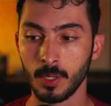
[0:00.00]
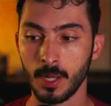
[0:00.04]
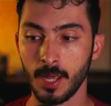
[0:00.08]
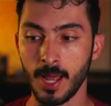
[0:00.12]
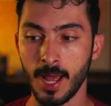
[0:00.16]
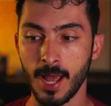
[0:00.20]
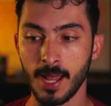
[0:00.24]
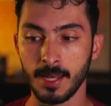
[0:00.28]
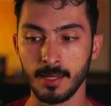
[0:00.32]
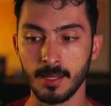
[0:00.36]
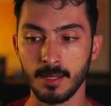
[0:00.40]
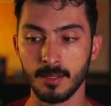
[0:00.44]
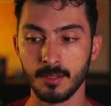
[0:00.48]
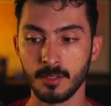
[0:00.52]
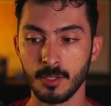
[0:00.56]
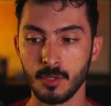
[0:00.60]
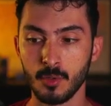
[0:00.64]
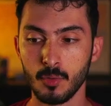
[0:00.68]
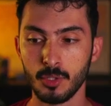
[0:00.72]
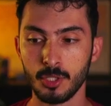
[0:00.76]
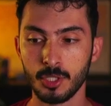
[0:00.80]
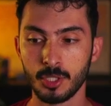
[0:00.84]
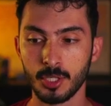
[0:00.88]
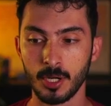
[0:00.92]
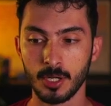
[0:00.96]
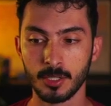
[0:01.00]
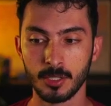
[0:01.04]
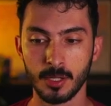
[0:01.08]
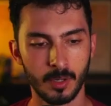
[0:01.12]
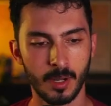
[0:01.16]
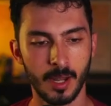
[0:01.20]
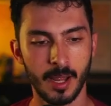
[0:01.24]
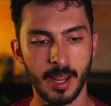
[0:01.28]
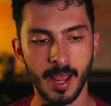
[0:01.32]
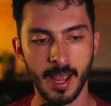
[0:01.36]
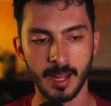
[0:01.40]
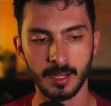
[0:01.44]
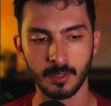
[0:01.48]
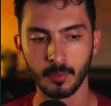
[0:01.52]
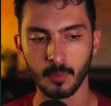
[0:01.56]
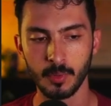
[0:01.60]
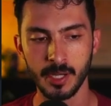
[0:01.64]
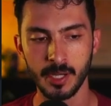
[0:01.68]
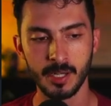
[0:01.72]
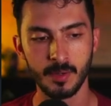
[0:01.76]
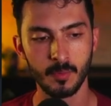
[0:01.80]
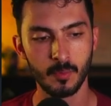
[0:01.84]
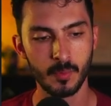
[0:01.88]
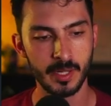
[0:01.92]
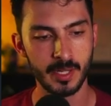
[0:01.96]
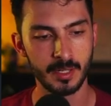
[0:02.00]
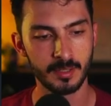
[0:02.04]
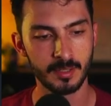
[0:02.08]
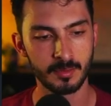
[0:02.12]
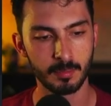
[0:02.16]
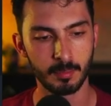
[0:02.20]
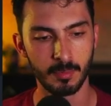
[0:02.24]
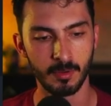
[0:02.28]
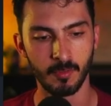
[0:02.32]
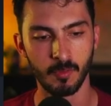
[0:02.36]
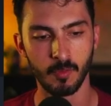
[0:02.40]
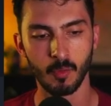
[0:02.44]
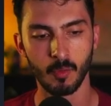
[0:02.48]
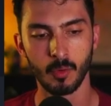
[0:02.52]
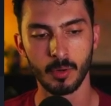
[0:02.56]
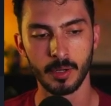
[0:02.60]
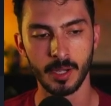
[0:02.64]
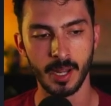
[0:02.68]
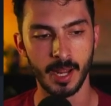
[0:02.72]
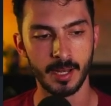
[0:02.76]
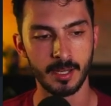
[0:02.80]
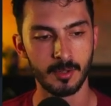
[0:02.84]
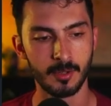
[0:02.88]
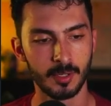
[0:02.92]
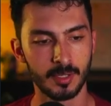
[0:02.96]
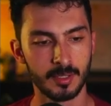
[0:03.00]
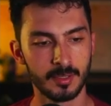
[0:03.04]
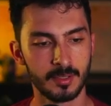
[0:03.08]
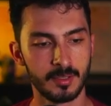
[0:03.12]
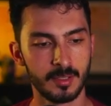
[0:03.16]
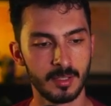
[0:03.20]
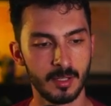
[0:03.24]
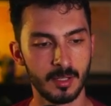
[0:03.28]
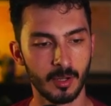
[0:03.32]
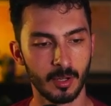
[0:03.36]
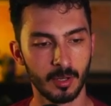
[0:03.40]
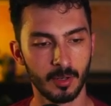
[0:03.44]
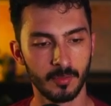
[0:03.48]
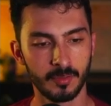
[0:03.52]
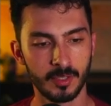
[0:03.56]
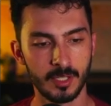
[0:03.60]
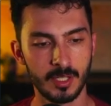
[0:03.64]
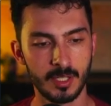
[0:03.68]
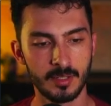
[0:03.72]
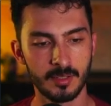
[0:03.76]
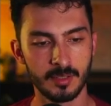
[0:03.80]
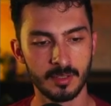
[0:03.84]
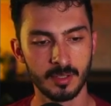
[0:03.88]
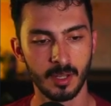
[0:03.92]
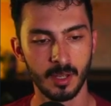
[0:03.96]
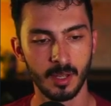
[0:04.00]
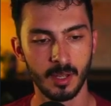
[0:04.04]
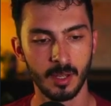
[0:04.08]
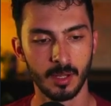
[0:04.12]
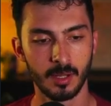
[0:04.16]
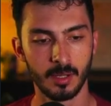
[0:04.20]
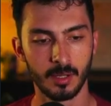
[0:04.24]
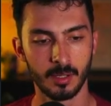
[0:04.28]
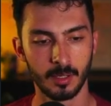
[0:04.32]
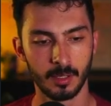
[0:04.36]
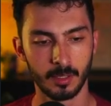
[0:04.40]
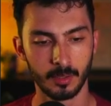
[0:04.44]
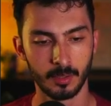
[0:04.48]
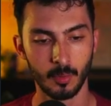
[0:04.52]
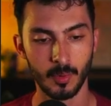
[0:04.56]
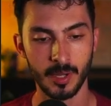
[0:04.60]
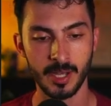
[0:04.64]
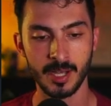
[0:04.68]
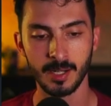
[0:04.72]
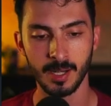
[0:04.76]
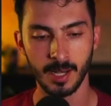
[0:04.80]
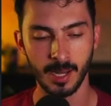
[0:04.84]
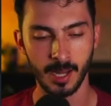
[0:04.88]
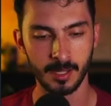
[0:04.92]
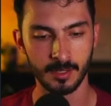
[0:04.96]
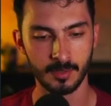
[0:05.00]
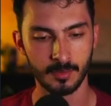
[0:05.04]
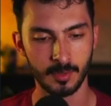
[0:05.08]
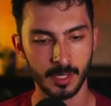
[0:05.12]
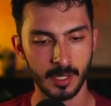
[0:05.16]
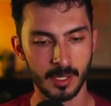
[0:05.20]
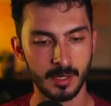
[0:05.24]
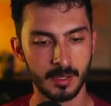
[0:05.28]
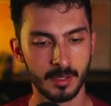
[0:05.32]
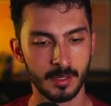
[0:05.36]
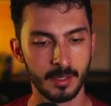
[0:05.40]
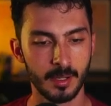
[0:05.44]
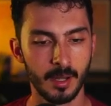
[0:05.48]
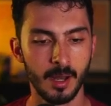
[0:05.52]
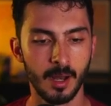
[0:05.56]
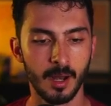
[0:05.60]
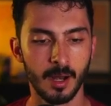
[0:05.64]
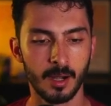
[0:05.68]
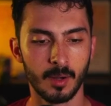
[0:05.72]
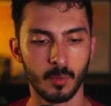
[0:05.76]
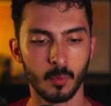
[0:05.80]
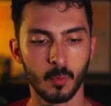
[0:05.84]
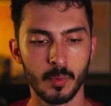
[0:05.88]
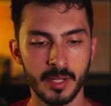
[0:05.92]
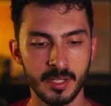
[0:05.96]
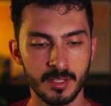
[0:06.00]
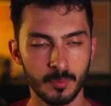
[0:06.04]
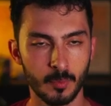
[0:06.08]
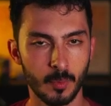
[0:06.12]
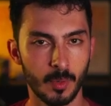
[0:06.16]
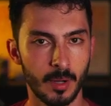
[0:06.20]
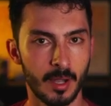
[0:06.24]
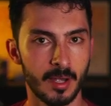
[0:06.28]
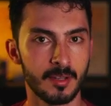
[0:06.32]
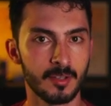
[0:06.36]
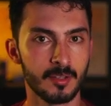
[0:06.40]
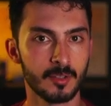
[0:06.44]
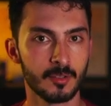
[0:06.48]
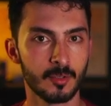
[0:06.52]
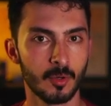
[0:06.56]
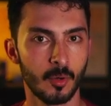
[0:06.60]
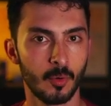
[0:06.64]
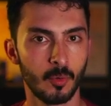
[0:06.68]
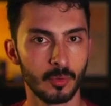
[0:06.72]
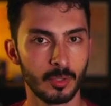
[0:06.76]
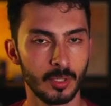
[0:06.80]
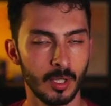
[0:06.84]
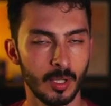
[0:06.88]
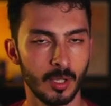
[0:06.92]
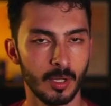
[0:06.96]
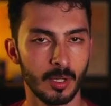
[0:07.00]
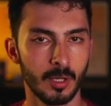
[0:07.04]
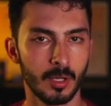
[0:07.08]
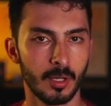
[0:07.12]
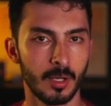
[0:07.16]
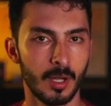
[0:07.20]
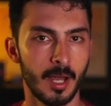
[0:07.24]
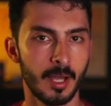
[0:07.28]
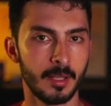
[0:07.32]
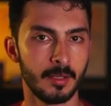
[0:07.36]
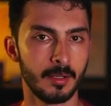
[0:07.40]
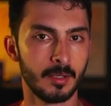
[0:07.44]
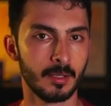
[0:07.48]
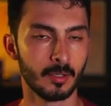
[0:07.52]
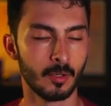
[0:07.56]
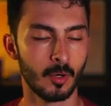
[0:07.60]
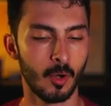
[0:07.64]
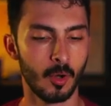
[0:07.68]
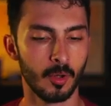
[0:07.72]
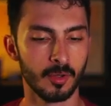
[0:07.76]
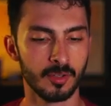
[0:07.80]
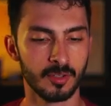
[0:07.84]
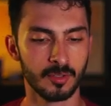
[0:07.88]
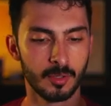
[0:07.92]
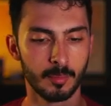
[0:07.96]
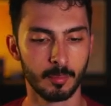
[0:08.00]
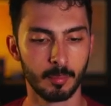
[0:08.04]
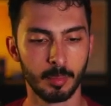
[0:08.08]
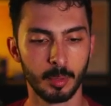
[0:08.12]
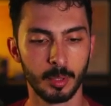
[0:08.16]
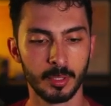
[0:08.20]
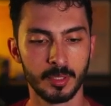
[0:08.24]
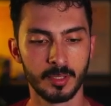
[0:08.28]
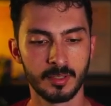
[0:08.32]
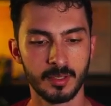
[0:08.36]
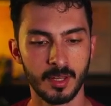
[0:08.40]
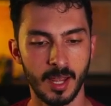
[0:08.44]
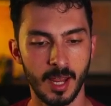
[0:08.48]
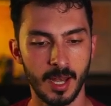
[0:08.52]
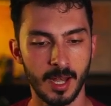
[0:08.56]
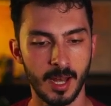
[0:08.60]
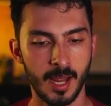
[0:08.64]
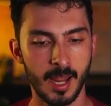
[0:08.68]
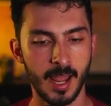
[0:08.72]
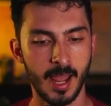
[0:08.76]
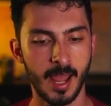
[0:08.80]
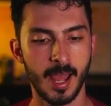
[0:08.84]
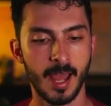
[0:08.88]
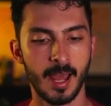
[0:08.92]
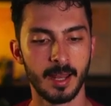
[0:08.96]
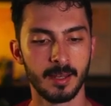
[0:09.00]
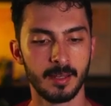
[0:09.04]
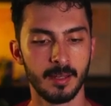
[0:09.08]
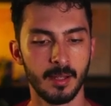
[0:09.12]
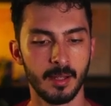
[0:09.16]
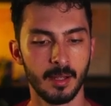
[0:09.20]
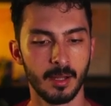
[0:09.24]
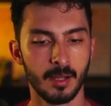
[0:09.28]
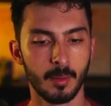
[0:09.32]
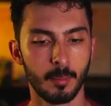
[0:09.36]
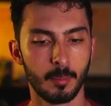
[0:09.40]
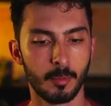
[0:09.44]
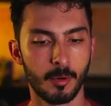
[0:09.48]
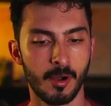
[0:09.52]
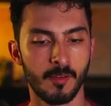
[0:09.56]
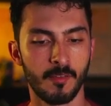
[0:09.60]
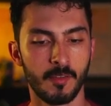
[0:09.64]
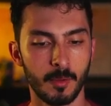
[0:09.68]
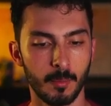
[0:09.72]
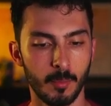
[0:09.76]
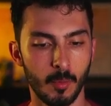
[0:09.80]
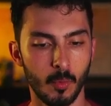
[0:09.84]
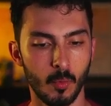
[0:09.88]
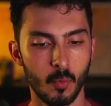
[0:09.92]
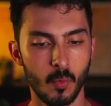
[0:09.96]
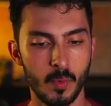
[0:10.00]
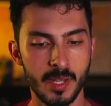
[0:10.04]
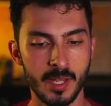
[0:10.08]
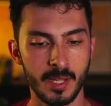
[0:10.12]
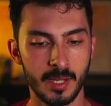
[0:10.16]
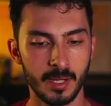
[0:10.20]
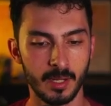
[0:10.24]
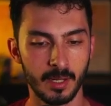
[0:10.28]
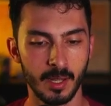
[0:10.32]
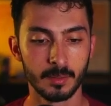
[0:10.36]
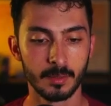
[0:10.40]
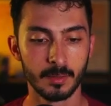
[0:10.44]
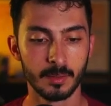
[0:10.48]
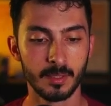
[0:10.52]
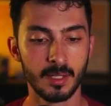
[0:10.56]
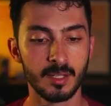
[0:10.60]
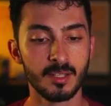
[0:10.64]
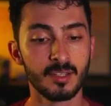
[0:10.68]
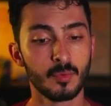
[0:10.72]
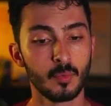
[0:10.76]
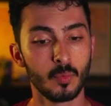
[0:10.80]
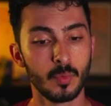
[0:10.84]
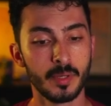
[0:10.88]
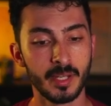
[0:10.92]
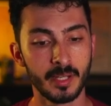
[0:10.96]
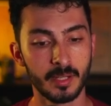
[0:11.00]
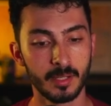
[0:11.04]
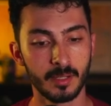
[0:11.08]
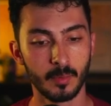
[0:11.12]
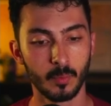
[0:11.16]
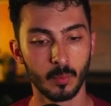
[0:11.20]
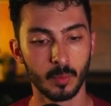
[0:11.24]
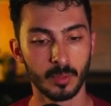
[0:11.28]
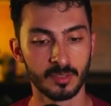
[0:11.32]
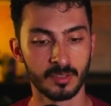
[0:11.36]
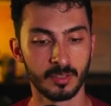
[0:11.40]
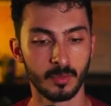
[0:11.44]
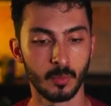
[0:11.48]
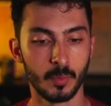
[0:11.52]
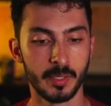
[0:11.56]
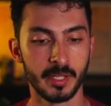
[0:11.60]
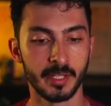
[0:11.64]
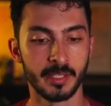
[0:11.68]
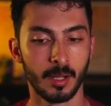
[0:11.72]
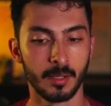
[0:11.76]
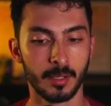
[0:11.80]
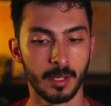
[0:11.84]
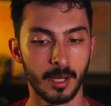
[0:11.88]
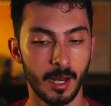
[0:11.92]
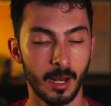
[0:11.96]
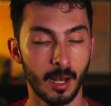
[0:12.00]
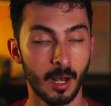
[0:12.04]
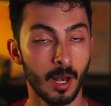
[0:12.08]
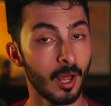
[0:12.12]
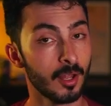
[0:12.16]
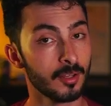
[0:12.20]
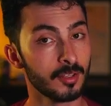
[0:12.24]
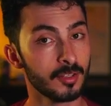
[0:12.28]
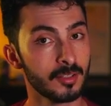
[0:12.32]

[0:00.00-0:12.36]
had this huge chart. I had green weeks before that. You can see all of these green lines right here are weeks where I sold either calls or puts, and I had a profitable week. This week was the week that I lost